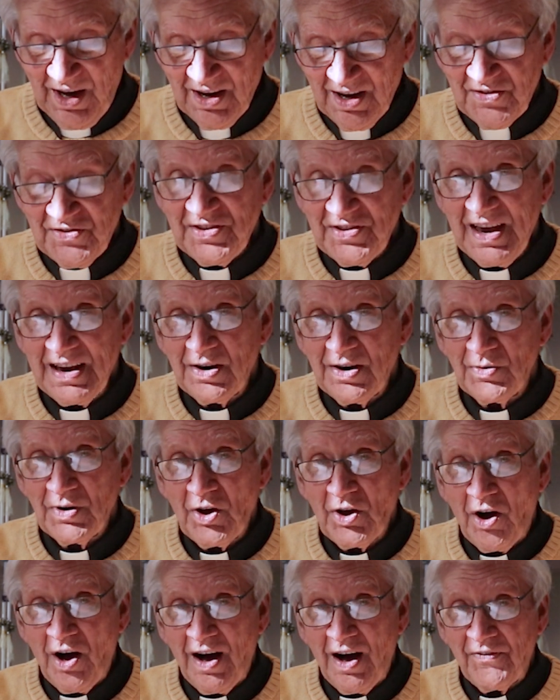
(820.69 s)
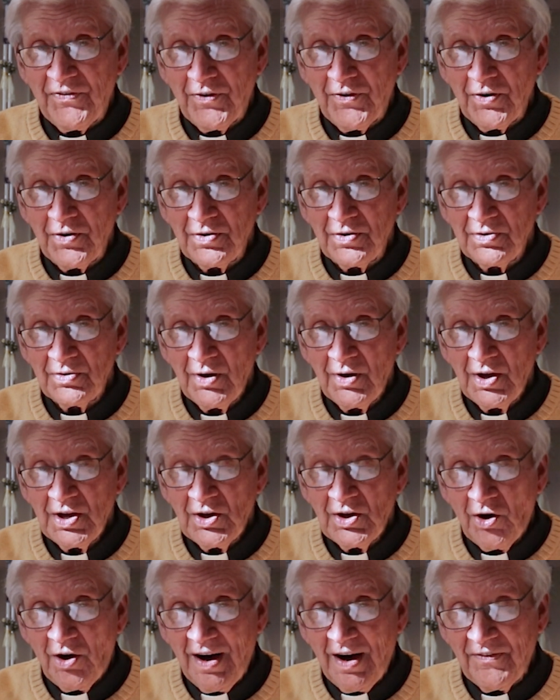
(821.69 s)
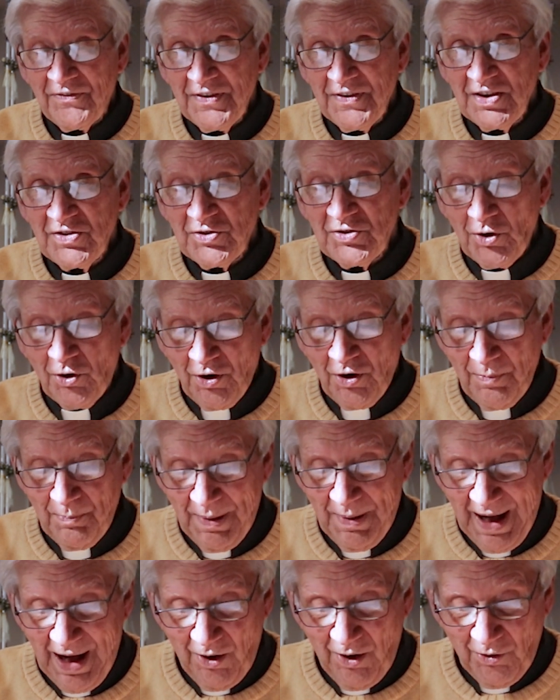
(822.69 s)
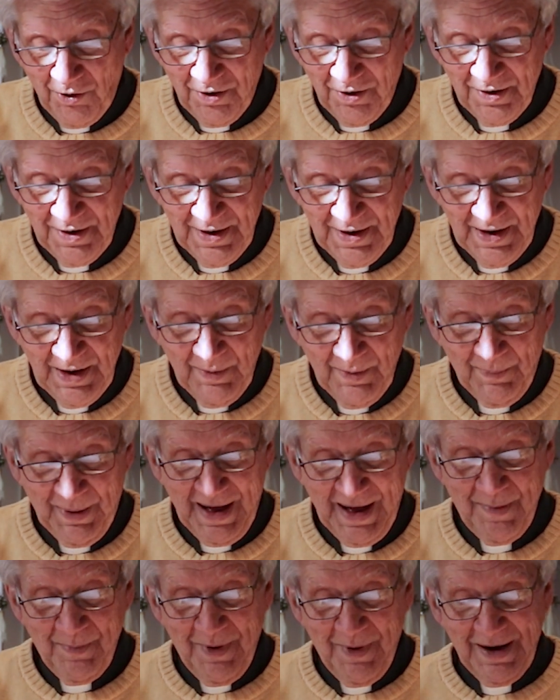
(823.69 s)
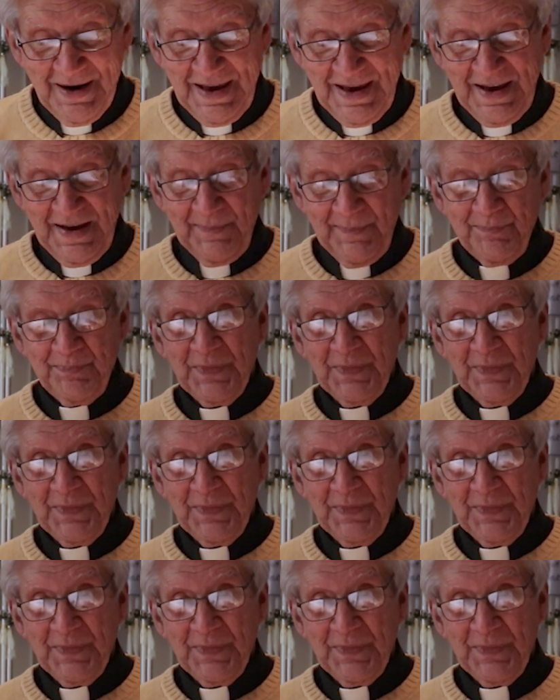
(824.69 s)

a sacred office or power by money.